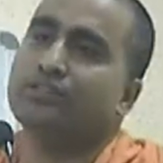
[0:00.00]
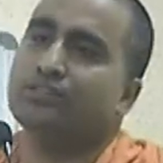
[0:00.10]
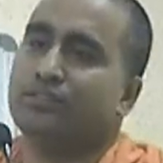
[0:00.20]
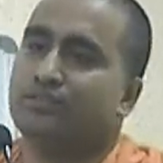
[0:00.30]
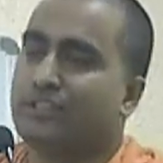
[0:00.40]

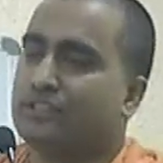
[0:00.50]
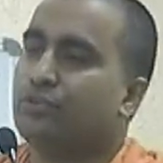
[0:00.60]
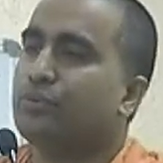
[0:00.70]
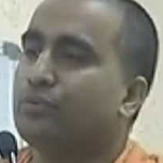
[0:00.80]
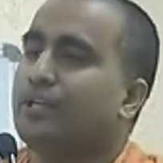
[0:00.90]
That's how you
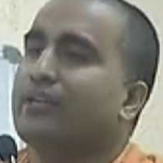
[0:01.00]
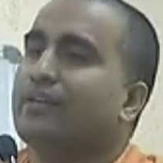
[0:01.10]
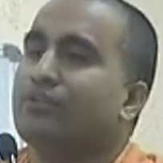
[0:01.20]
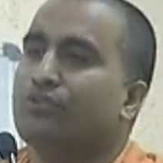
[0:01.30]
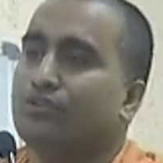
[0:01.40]
take
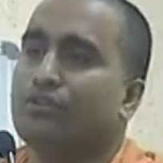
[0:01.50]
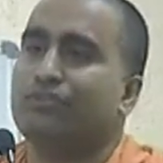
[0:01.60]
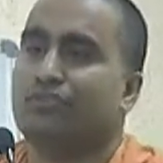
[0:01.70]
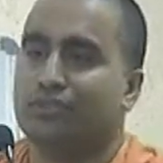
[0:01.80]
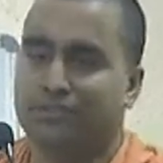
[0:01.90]
control of
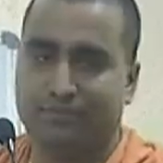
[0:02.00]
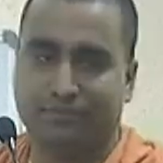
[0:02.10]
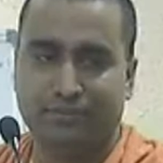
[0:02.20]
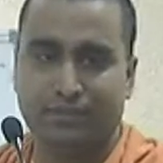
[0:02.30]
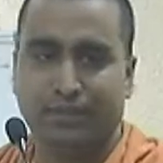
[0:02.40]
yourself.
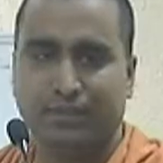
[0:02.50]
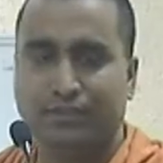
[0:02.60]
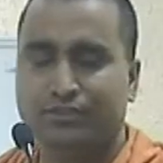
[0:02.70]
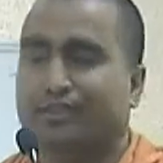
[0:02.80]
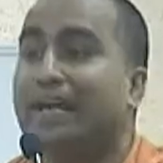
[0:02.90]
So
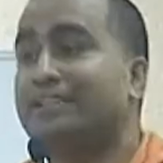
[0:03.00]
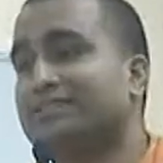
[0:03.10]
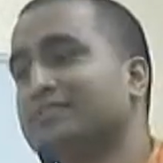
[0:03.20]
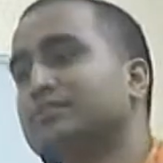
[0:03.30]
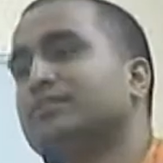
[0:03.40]
that's
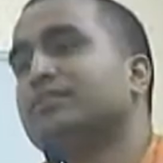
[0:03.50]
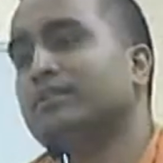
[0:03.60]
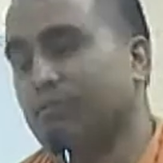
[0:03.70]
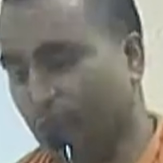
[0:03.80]
what we are